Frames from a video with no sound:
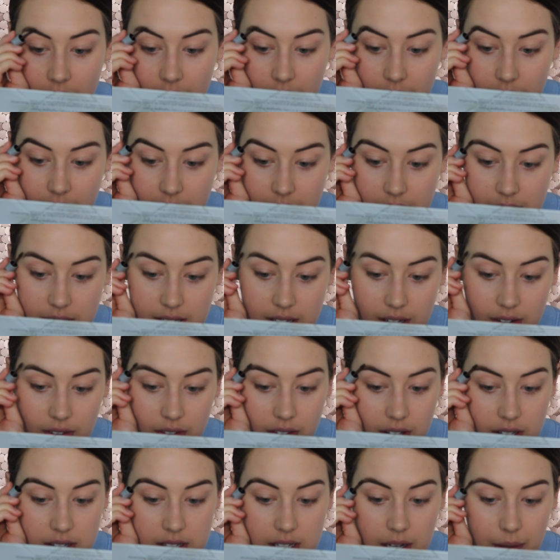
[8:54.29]
is if
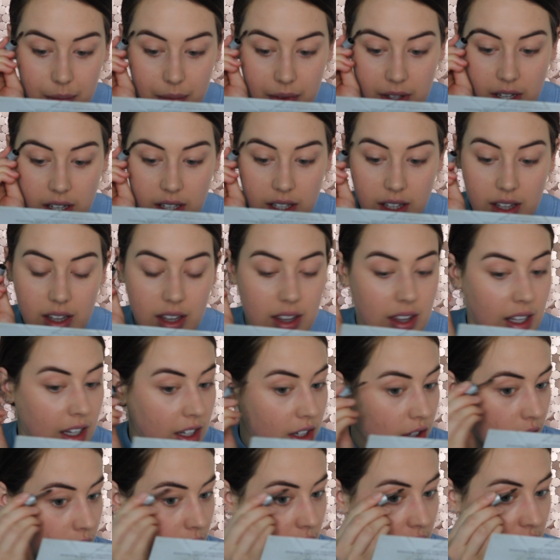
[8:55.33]
there's something that
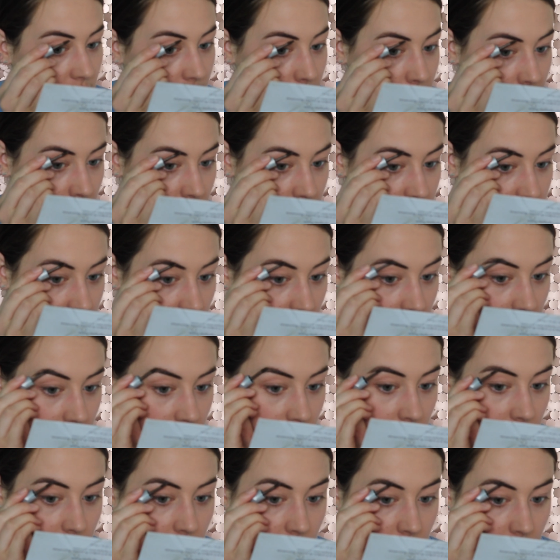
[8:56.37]
you really want to do.
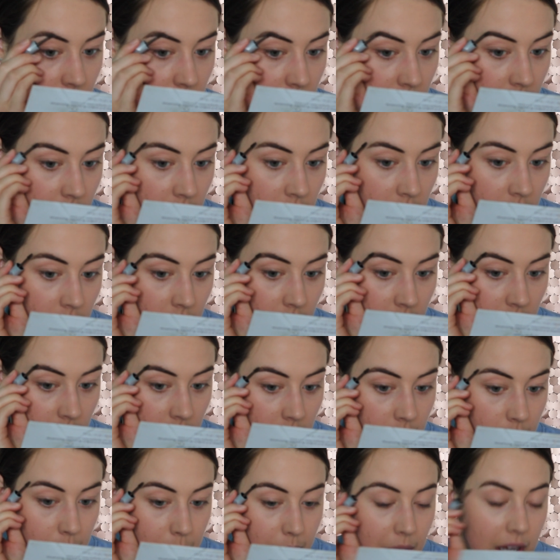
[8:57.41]

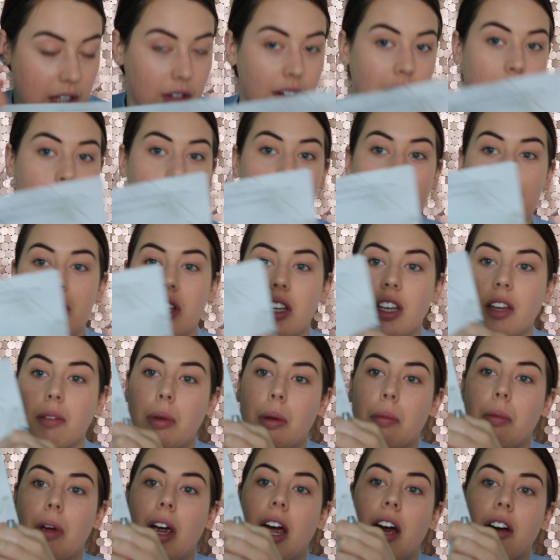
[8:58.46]
By the way, I'm using
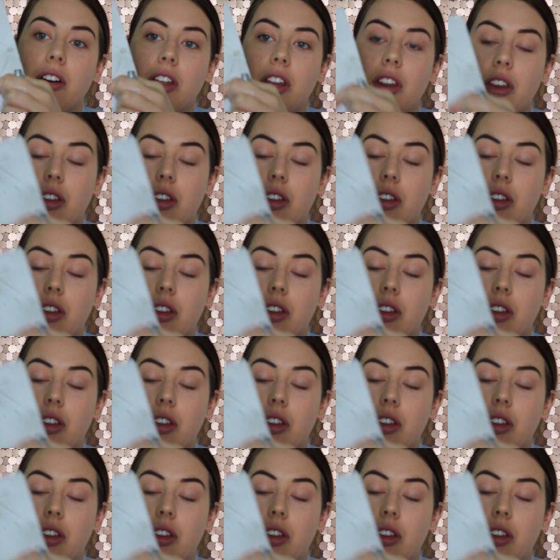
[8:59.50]
Gimme Brow in